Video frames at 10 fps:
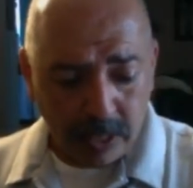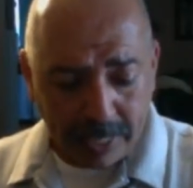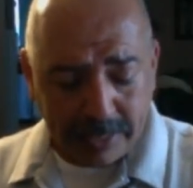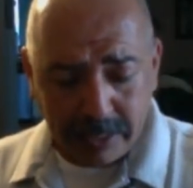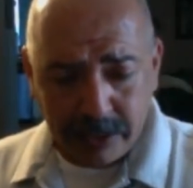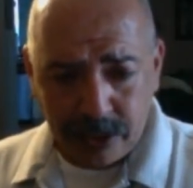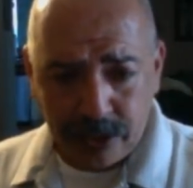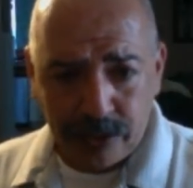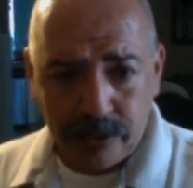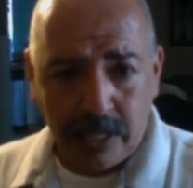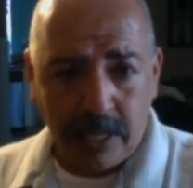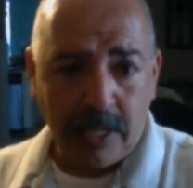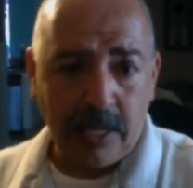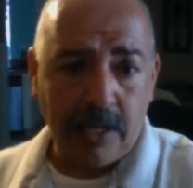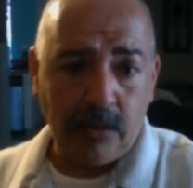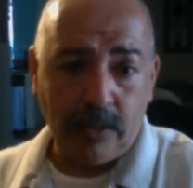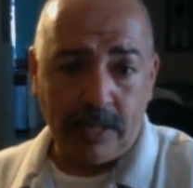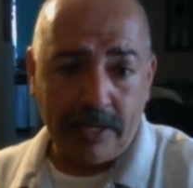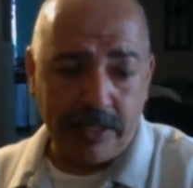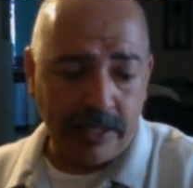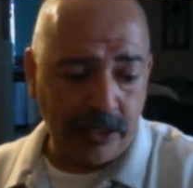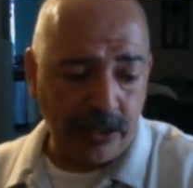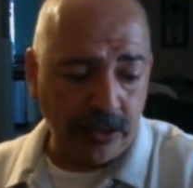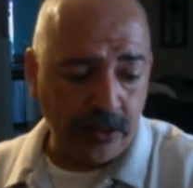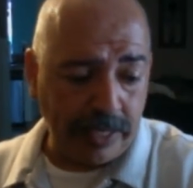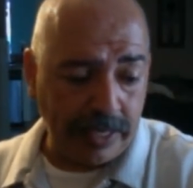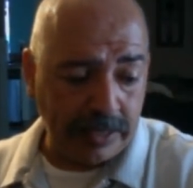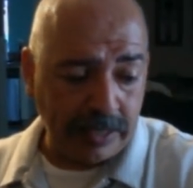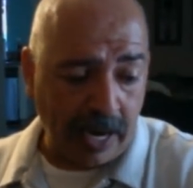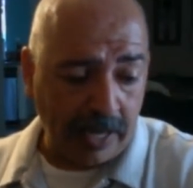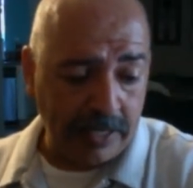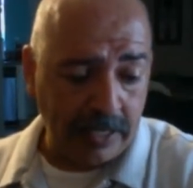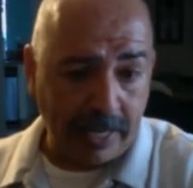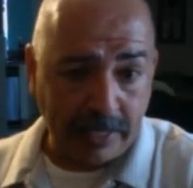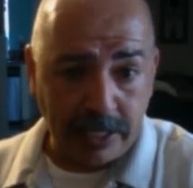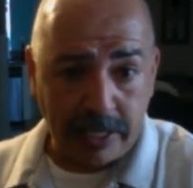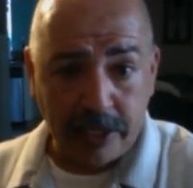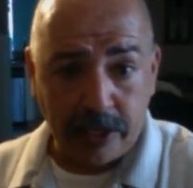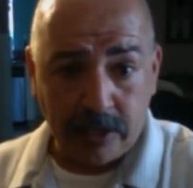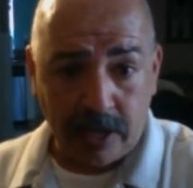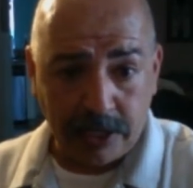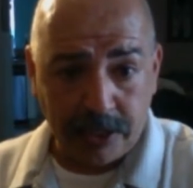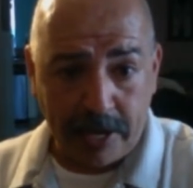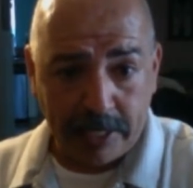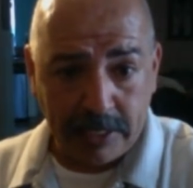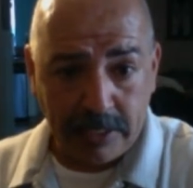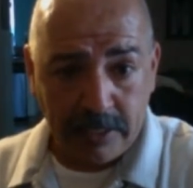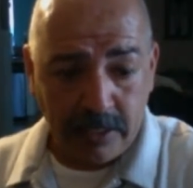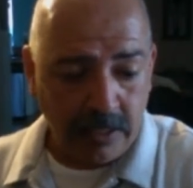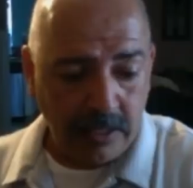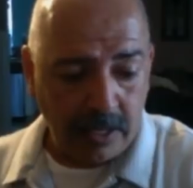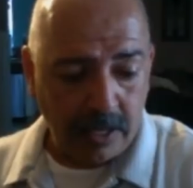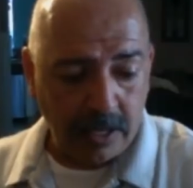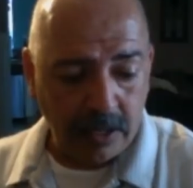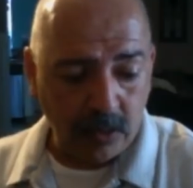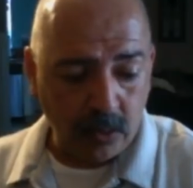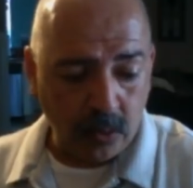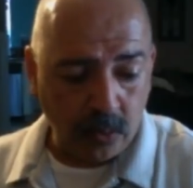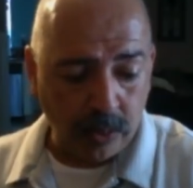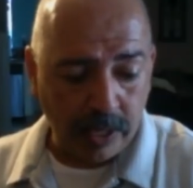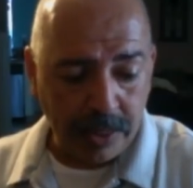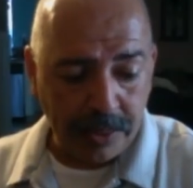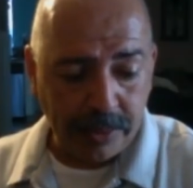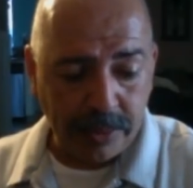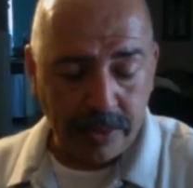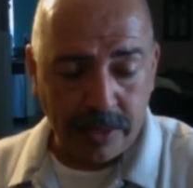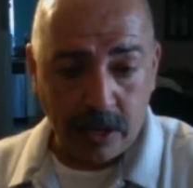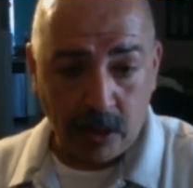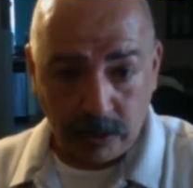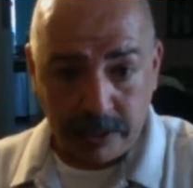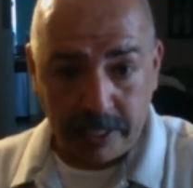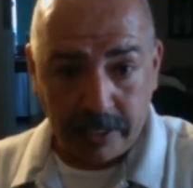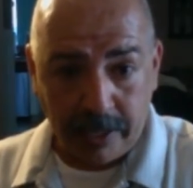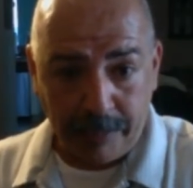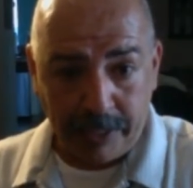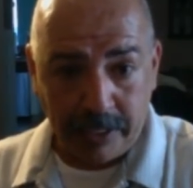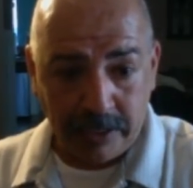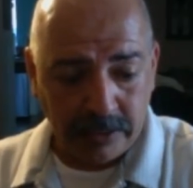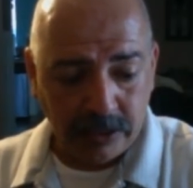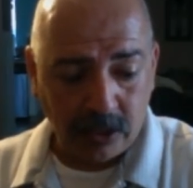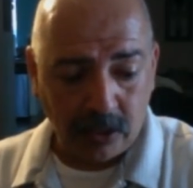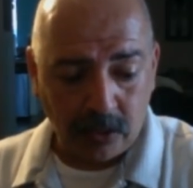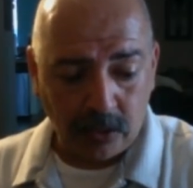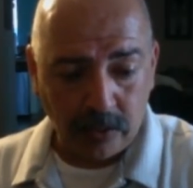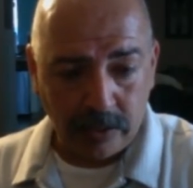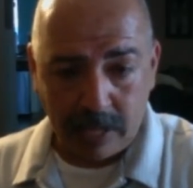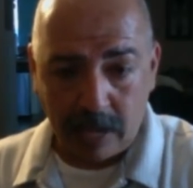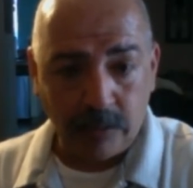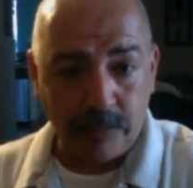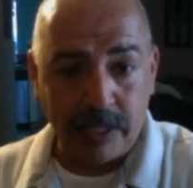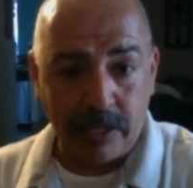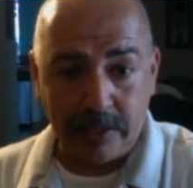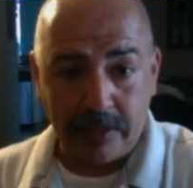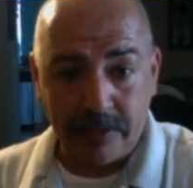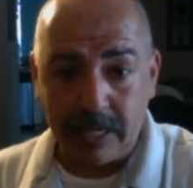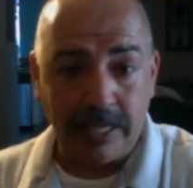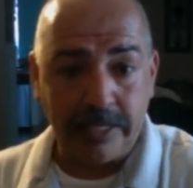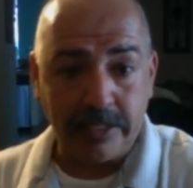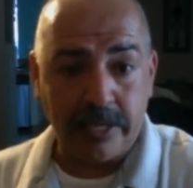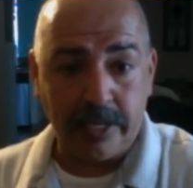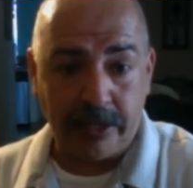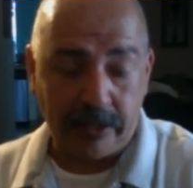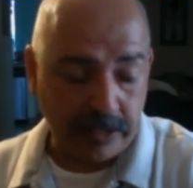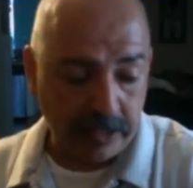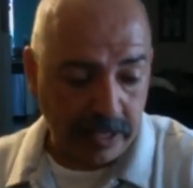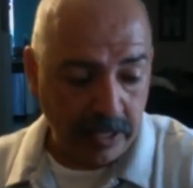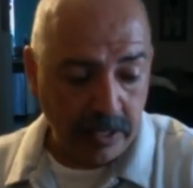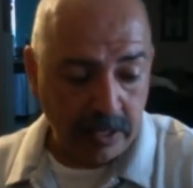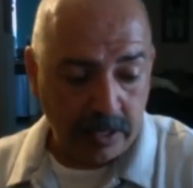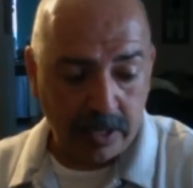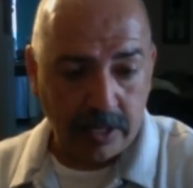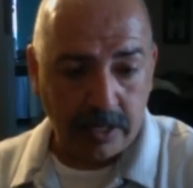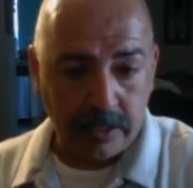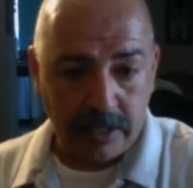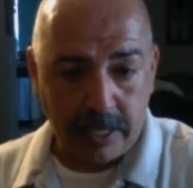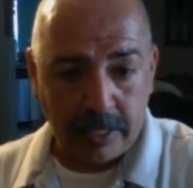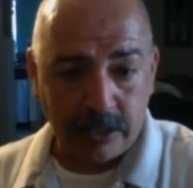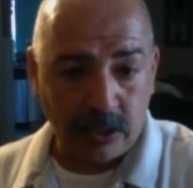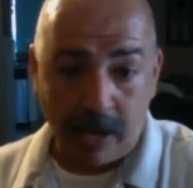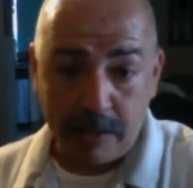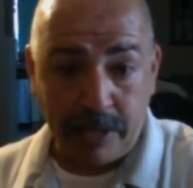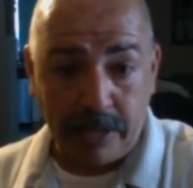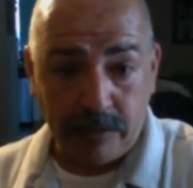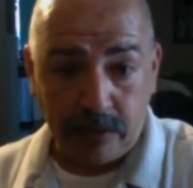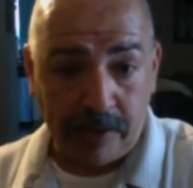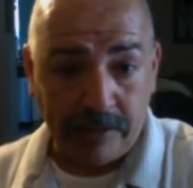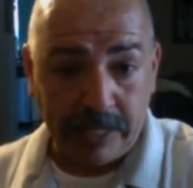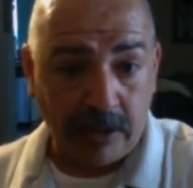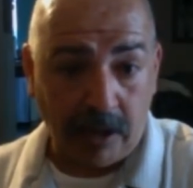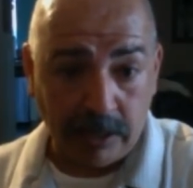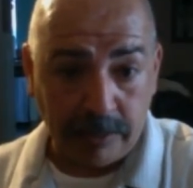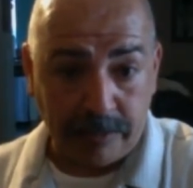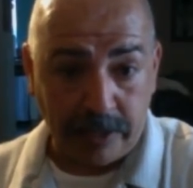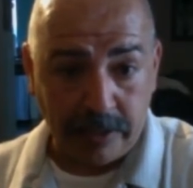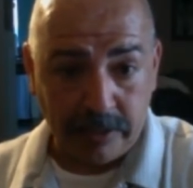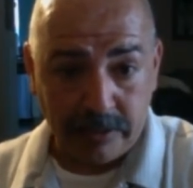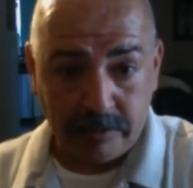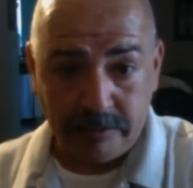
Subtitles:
What I did do is I did a 10-year contract with the hosting company. So that will be on there for at least 10 years. And so I paid for everything all up front,